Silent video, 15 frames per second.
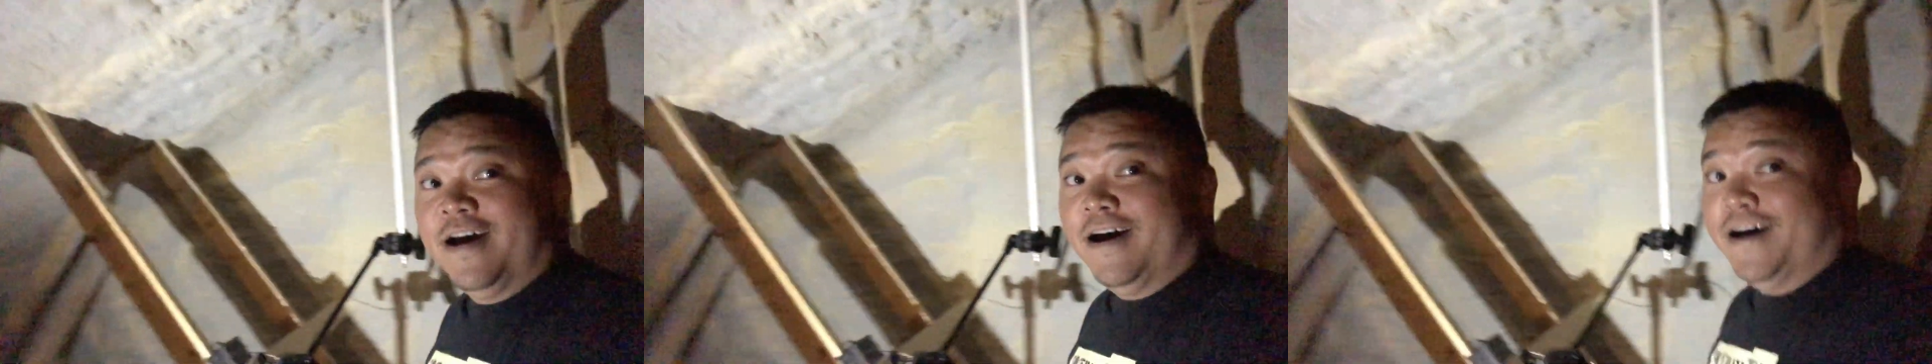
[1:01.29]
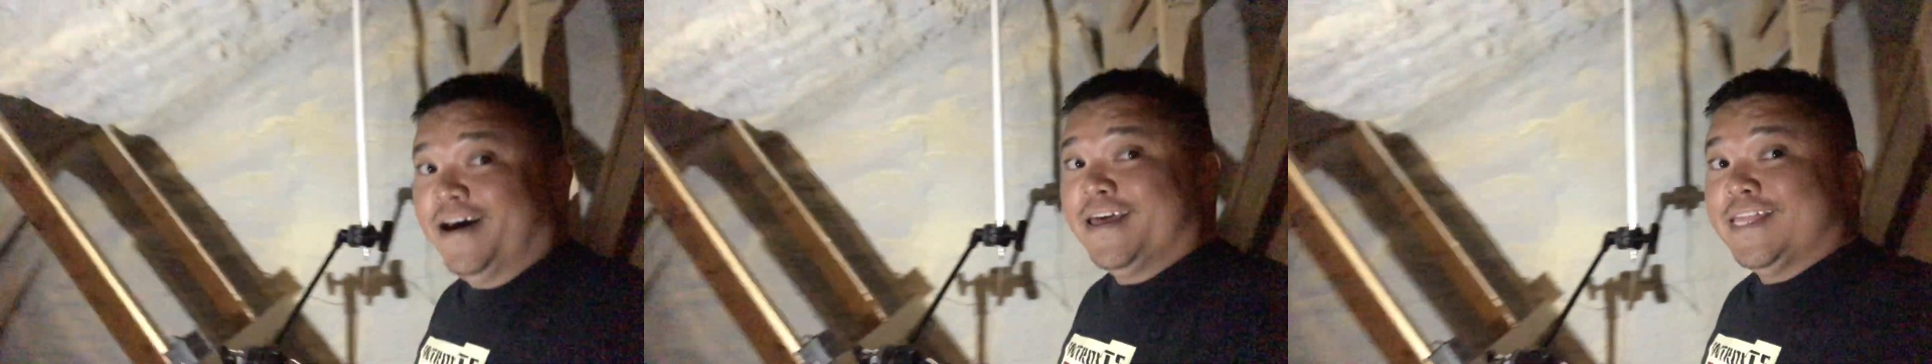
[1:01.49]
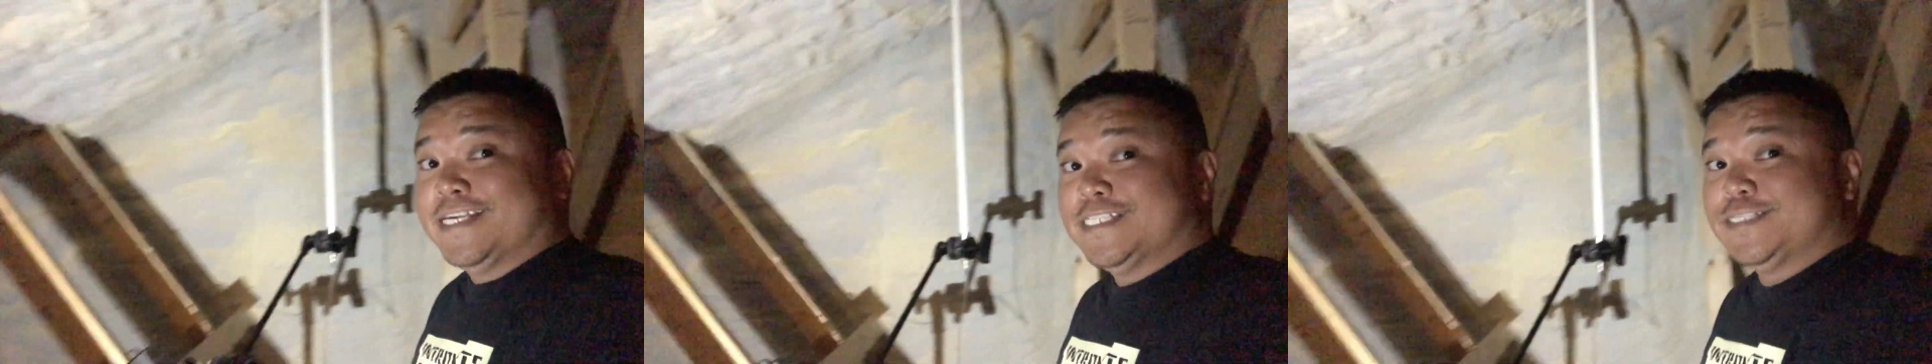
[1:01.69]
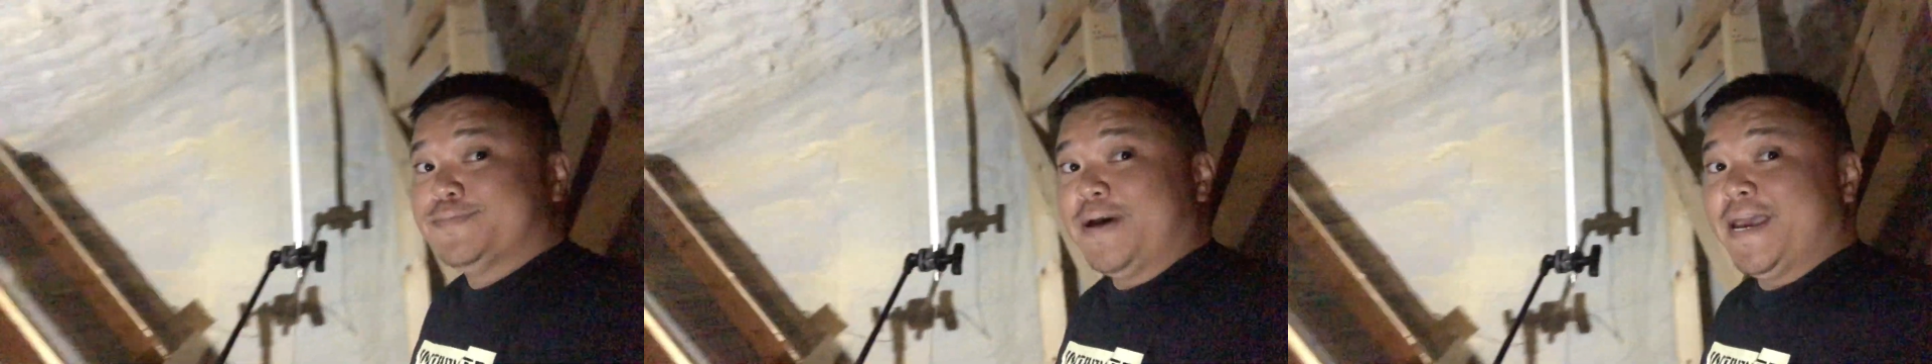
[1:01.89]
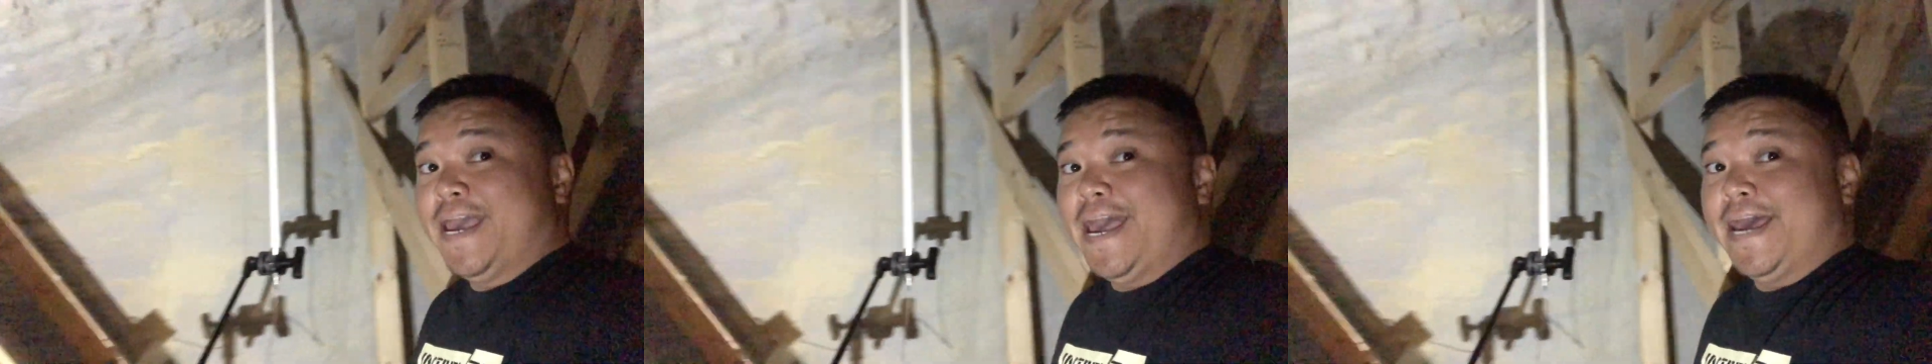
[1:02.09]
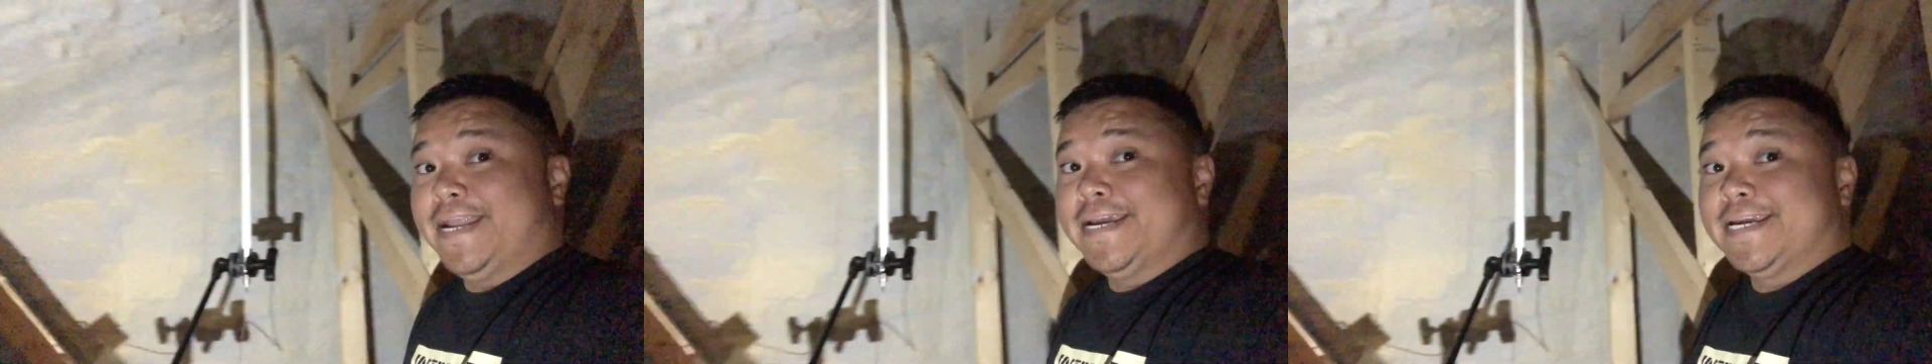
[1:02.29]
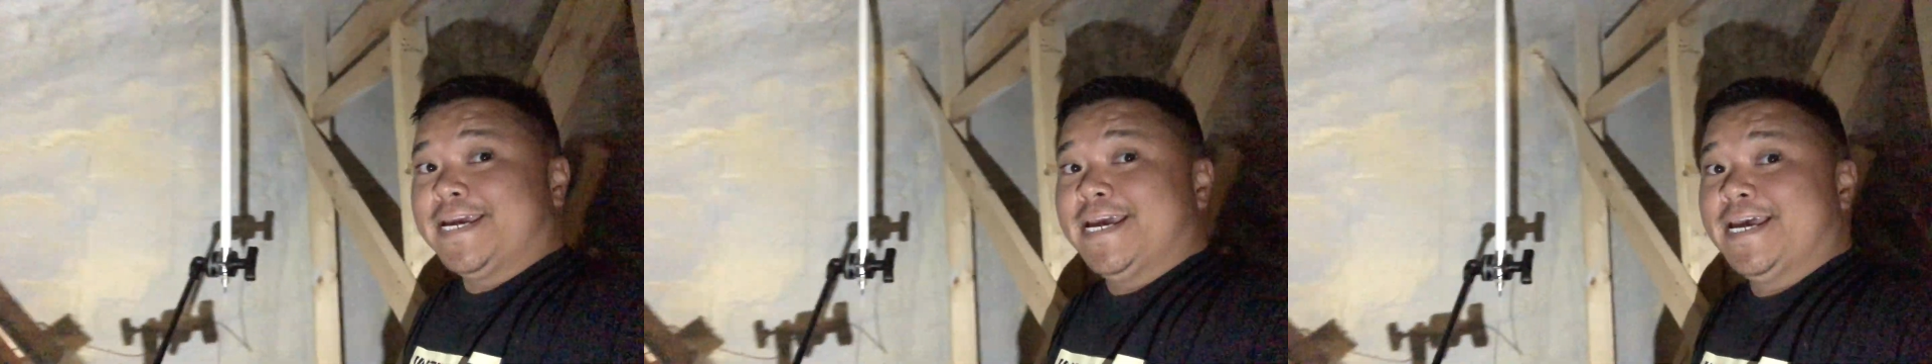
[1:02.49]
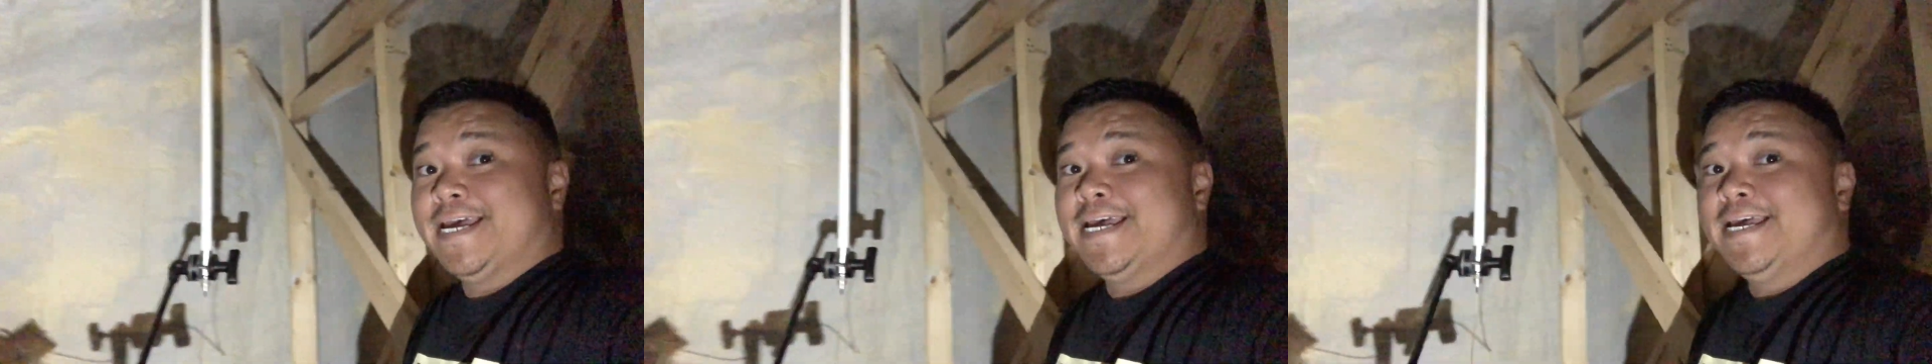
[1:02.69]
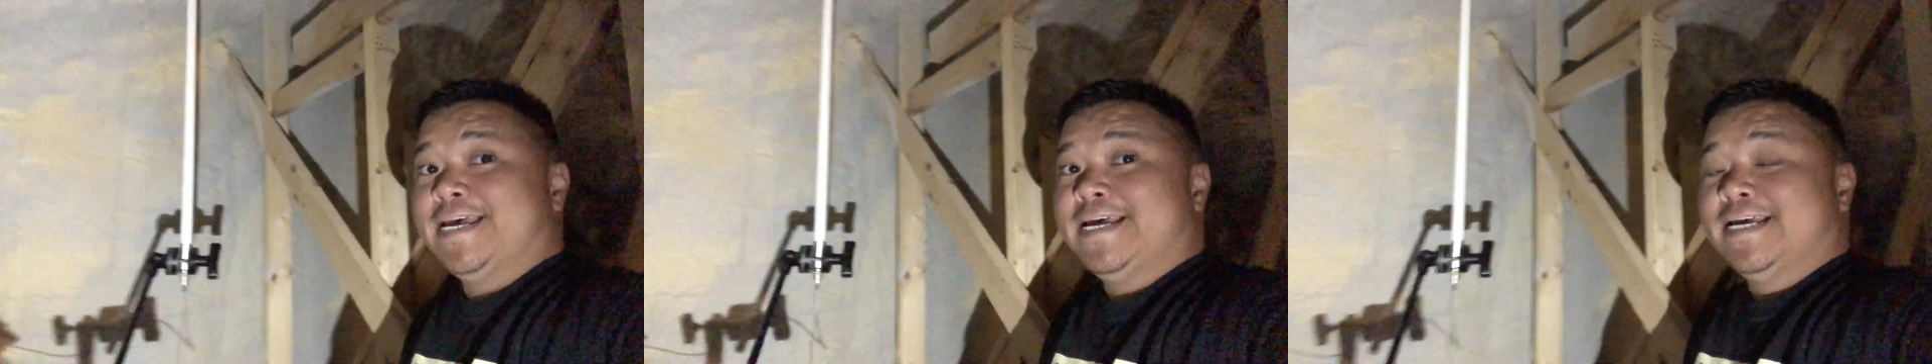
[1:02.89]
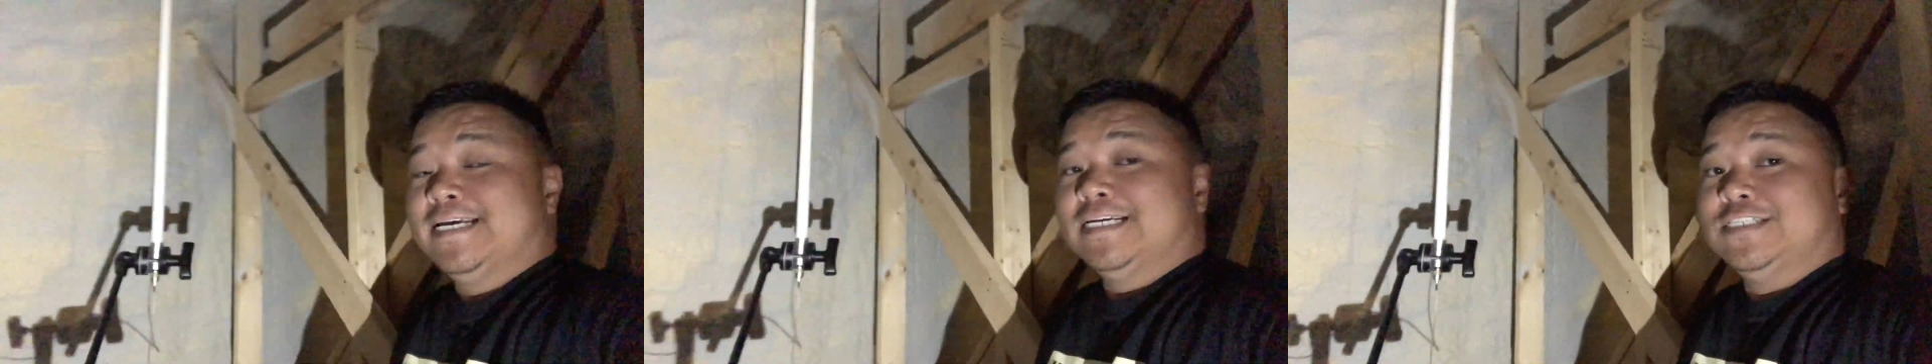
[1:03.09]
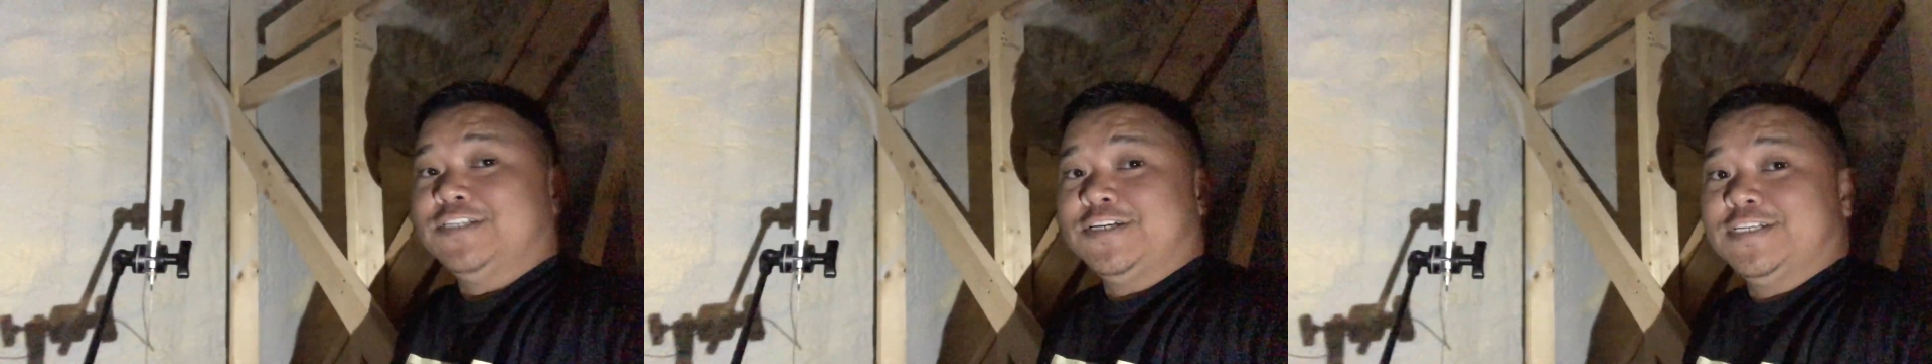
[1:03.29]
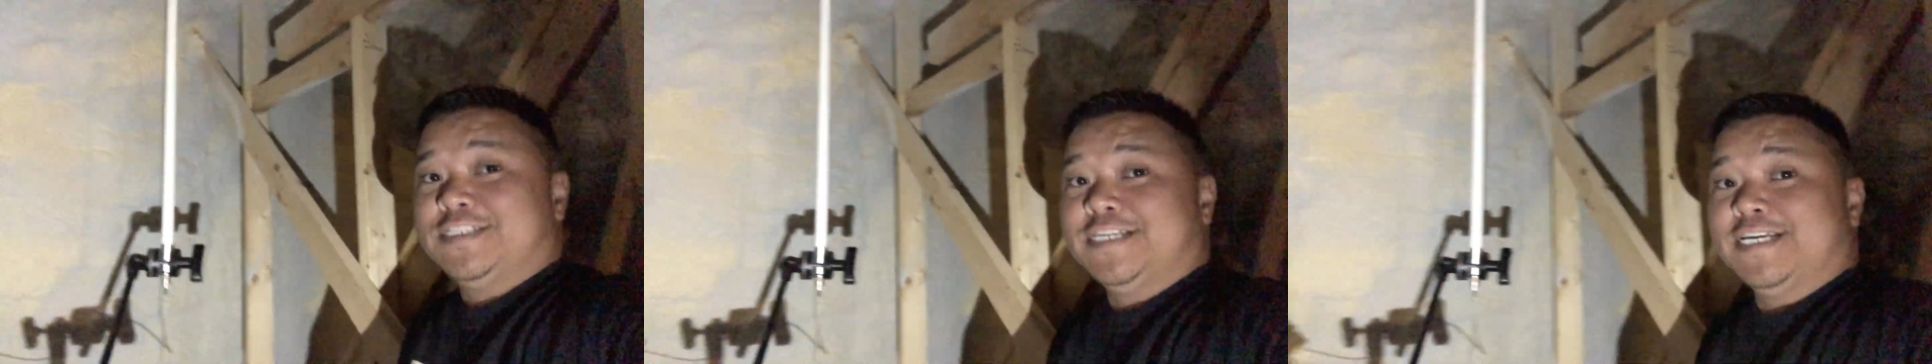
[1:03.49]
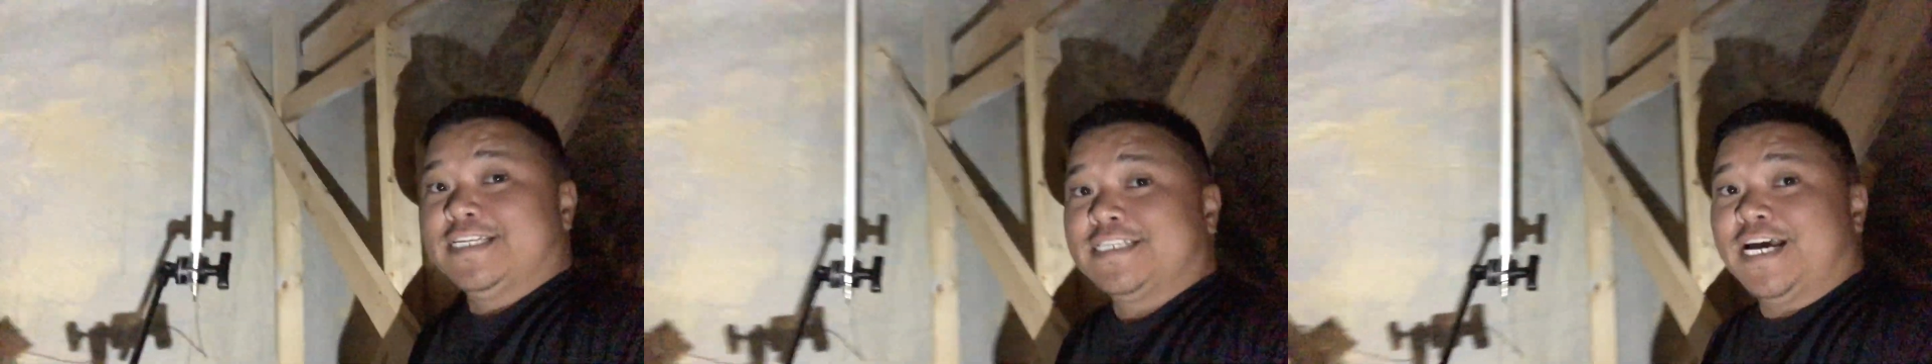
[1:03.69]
uh, this is my attic. So you can see it's